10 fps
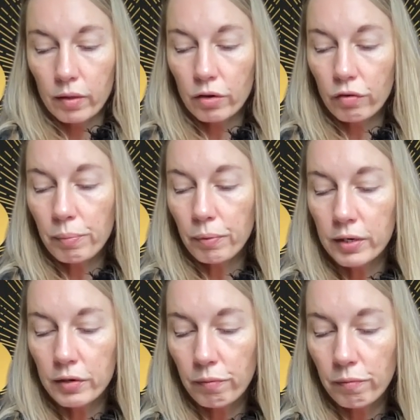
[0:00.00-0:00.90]
the degree
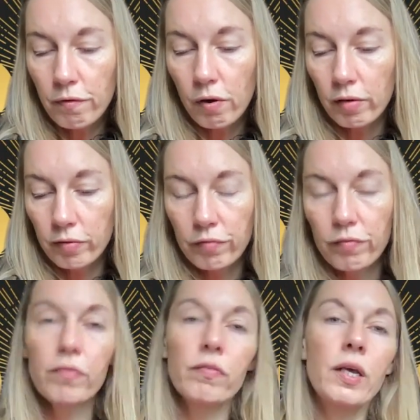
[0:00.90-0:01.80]
points from 5 to
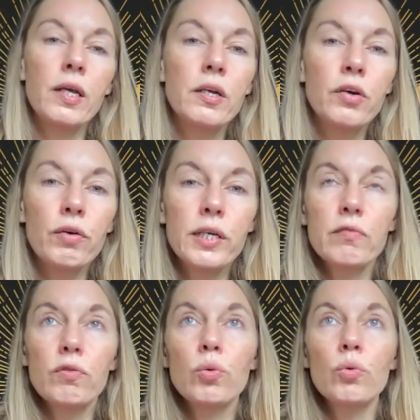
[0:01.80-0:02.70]
15 degrees
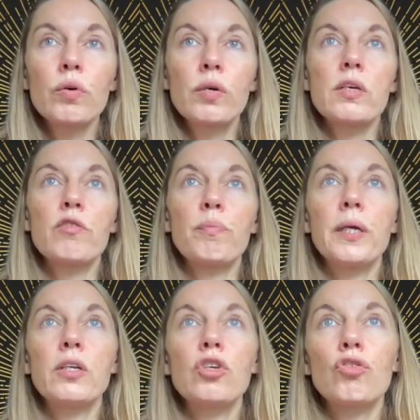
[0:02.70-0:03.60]
of Taurus have
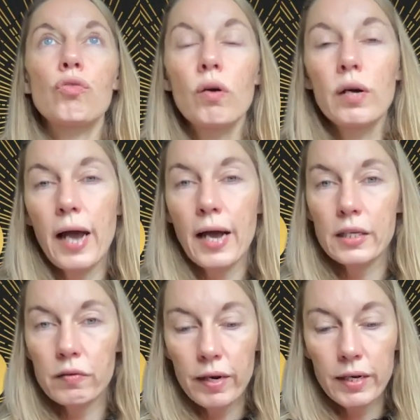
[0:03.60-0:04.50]
been strongly
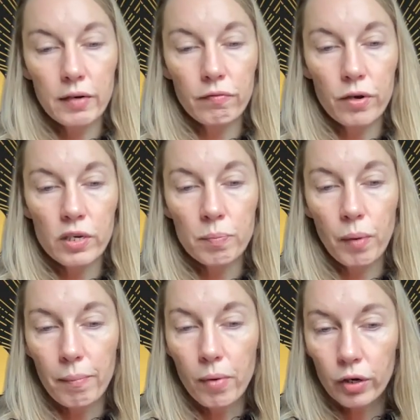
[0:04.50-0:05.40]
activated, first
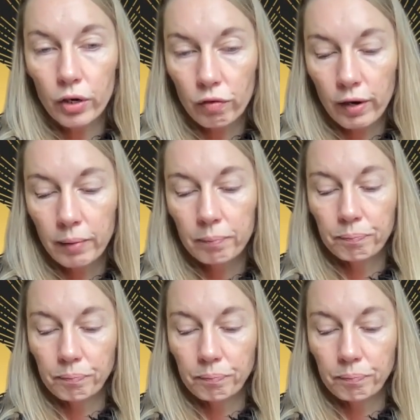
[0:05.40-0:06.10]
by Mercury,